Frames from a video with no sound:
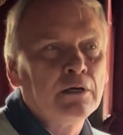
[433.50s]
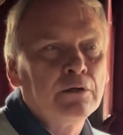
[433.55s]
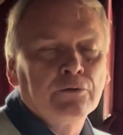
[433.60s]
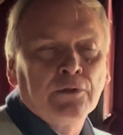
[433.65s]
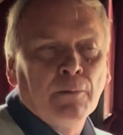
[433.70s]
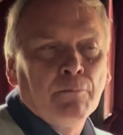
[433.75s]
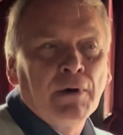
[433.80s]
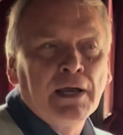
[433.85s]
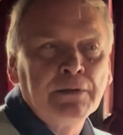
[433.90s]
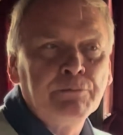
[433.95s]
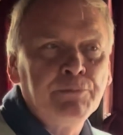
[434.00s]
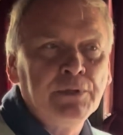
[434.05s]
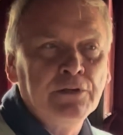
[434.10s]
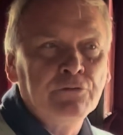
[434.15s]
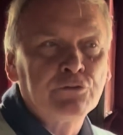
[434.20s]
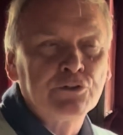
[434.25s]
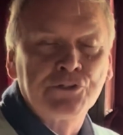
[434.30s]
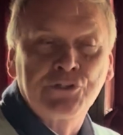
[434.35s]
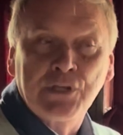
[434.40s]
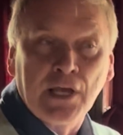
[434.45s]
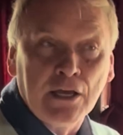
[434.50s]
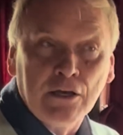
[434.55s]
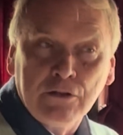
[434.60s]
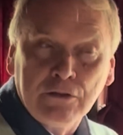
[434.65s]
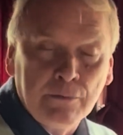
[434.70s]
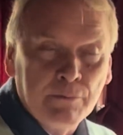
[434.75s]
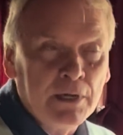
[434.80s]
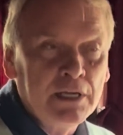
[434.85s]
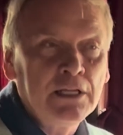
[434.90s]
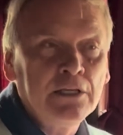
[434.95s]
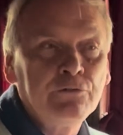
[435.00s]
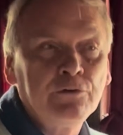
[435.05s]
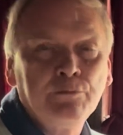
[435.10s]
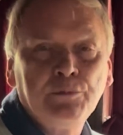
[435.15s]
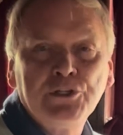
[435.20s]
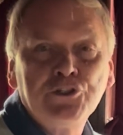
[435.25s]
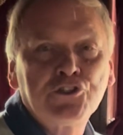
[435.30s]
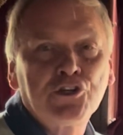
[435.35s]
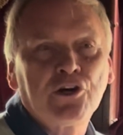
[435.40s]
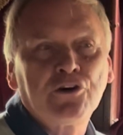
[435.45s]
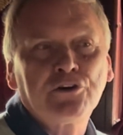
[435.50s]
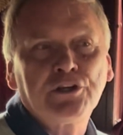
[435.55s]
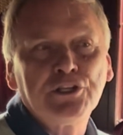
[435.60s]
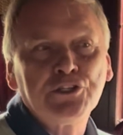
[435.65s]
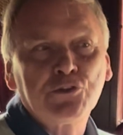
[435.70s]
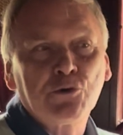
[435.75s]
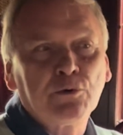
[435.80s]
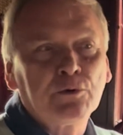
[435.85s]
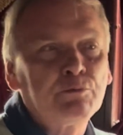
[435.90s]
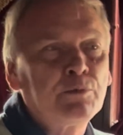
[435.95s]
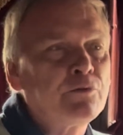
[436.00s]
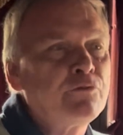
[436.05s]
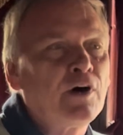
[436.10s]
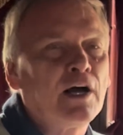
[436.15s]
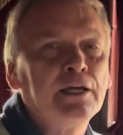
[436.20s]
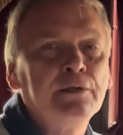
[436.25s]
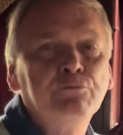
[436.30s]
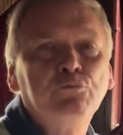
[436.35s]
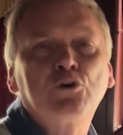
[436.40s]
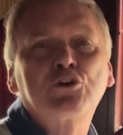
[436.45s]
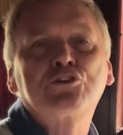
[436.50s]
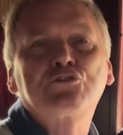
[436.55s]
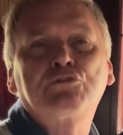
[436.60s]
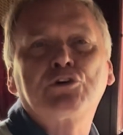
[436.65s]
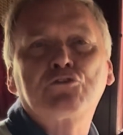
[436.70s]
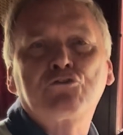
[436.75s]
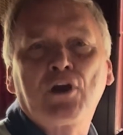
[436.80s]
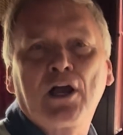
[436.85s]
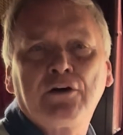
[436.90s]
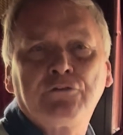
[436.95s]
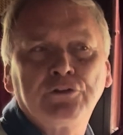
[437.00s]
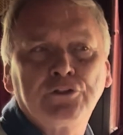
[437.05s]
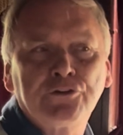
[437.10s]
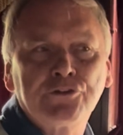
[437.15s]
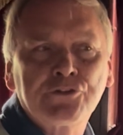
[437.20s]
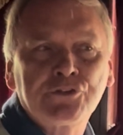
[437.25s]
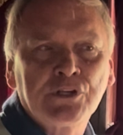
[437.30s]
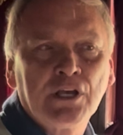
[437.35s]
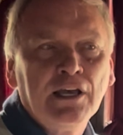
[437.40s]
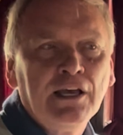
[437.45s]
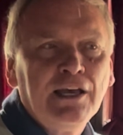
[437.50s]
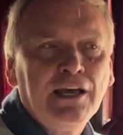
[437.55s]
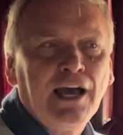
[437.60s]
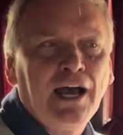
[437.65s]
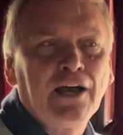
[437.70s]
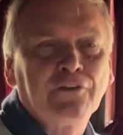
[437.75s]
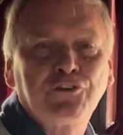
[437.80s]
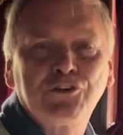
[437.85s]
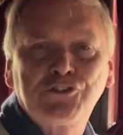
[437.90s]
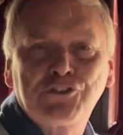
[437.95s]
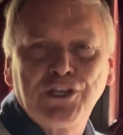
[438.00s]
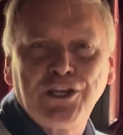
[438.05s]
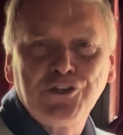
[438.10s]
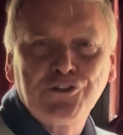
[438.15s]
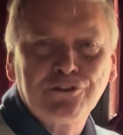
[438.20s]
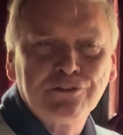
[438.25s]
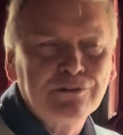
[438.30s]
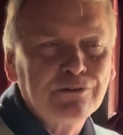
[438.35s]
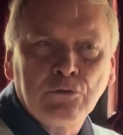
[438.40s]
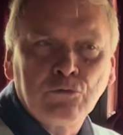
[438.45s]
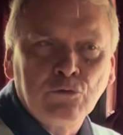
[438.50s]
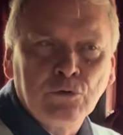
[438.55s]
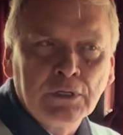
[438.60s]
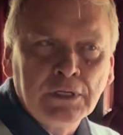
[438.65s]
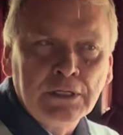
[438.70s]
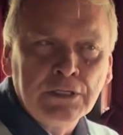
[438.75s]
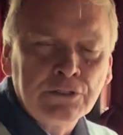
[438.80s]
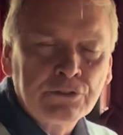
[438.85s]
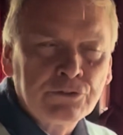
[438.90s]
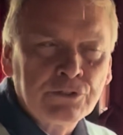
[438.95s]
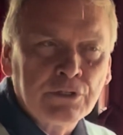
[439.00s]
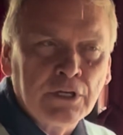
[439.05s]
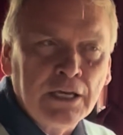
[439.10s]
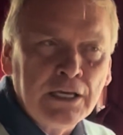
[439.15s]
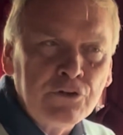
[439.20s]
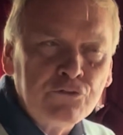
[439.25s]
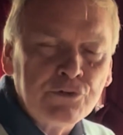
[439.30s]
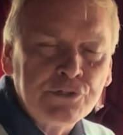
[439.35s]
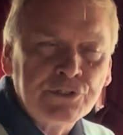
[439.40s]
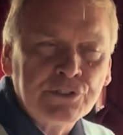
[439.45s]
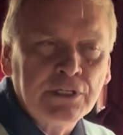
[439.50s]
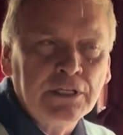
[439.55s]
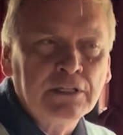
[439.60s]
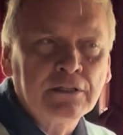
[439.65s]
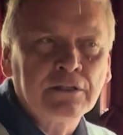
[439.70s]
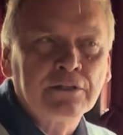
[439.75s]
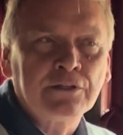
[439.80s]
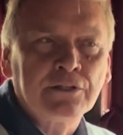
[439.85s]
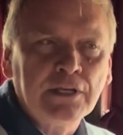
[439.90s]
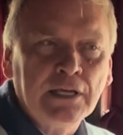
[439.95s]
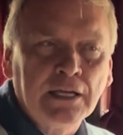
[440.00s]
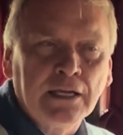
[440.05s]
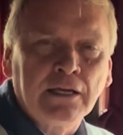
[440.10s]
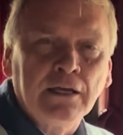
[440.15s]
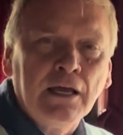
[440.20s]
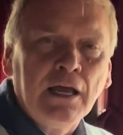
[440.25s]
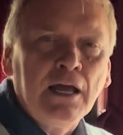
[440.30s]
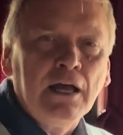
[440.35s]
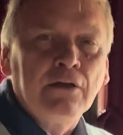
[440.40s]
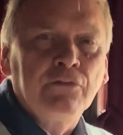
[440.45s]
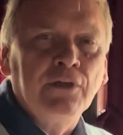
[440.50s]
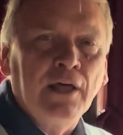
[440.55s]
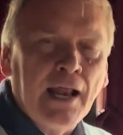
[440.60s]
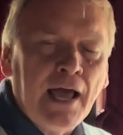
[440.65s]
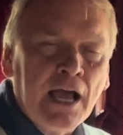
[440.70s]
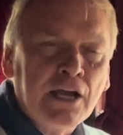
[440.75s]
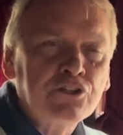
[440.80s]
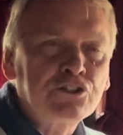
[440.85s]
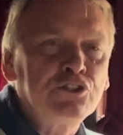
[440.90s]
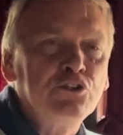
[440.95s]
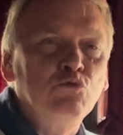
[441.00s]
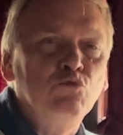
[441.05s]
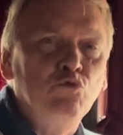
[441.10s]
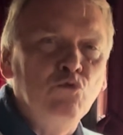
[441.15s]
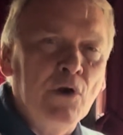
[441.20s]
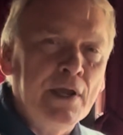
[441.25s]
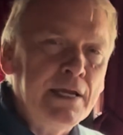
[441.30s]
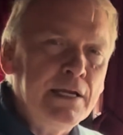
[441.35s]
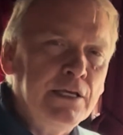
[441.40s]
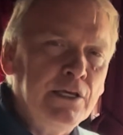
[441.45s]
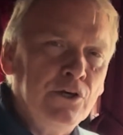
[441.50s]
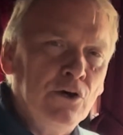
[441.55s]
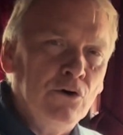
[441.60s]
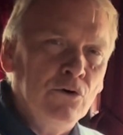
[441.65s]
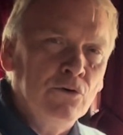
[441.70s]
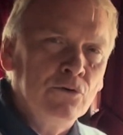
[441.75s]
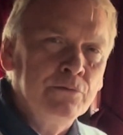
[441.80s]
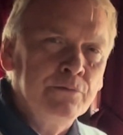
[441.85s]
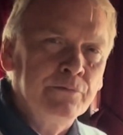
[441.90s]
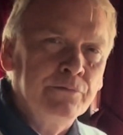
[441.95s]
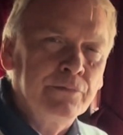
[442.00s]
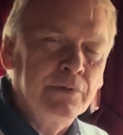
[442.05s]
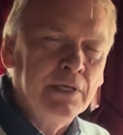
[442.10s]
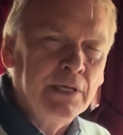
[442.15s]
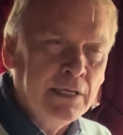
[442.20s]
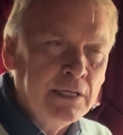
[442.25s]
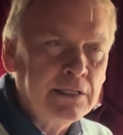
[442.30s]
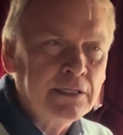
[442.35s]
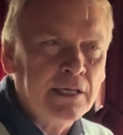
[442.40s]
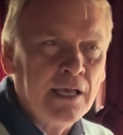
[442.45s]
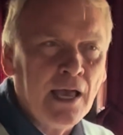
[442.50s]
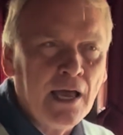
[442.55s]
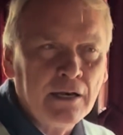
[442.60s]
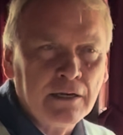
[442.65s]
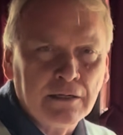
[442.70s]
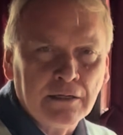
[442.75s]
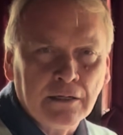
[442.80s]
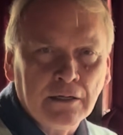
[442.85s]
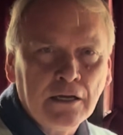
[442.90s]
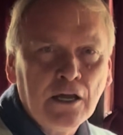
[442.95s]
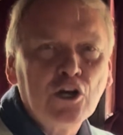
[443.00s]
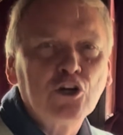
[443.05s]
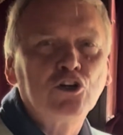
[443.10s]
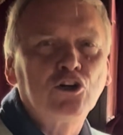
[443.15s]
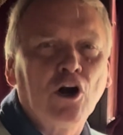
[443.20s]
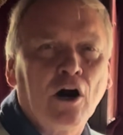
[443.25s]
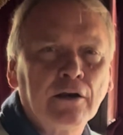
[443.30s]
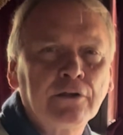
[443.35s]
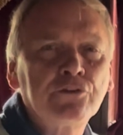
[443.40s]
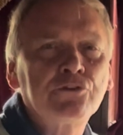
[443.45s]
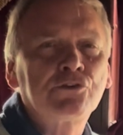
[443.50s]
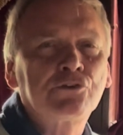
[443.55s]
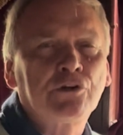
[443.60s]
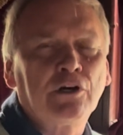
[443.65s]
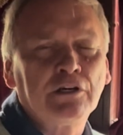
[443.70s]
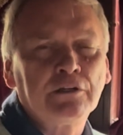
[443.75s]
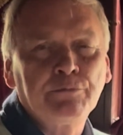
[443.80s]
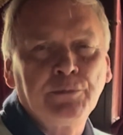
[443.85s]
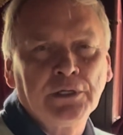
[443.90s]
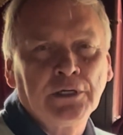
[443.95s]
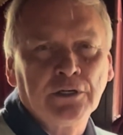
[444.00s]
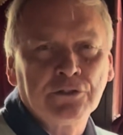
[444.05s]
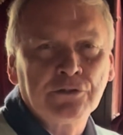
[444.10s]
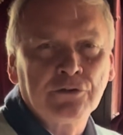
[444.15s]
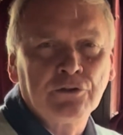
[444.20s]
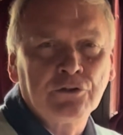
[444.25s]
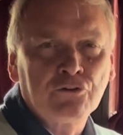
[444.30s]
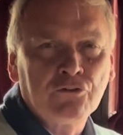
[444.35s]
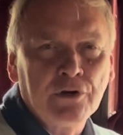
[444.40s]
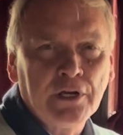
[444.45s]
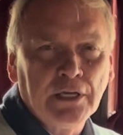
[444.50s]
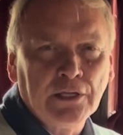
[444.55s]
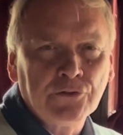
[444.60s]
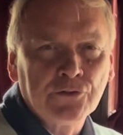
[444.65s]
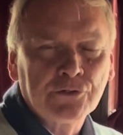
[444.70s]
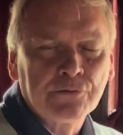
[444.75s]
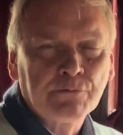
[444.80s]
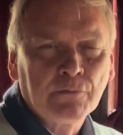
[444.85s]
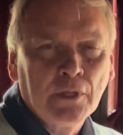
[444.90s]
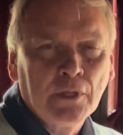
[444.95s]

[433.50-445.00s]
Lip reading: that might be for sale. There might even be charities that would provide books for travelers at the station. It's interesting to think that actually radio in Canada got its start because of the trains.